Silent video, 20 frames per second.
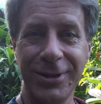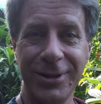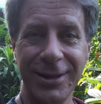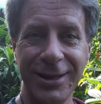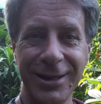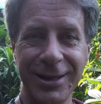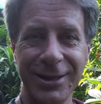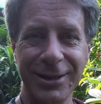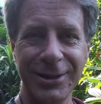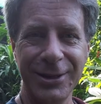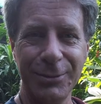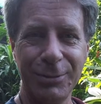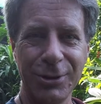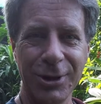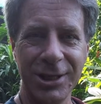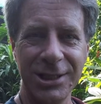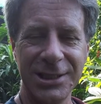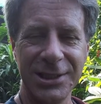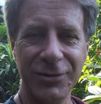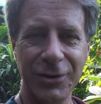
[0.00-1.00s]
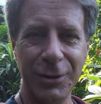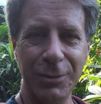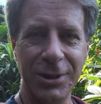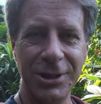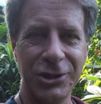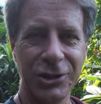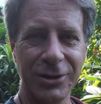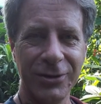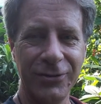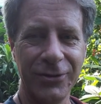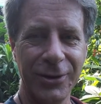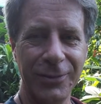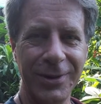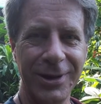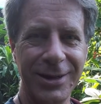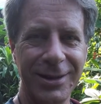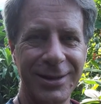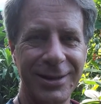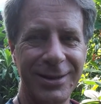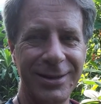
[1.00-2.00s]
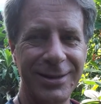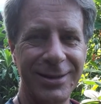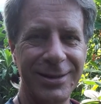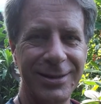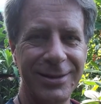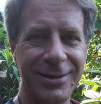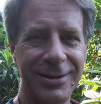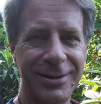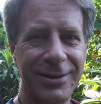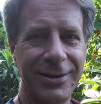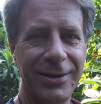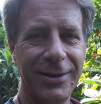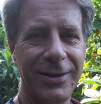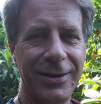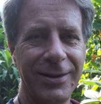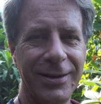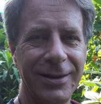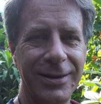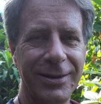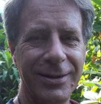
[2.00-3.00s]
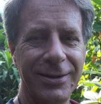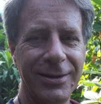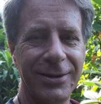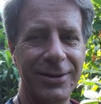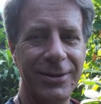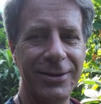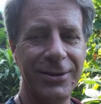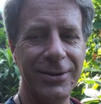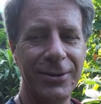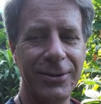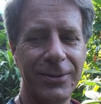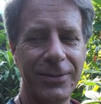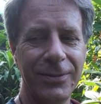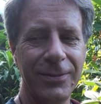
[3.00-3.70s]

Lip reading: the price of admission for me. Uh-oh.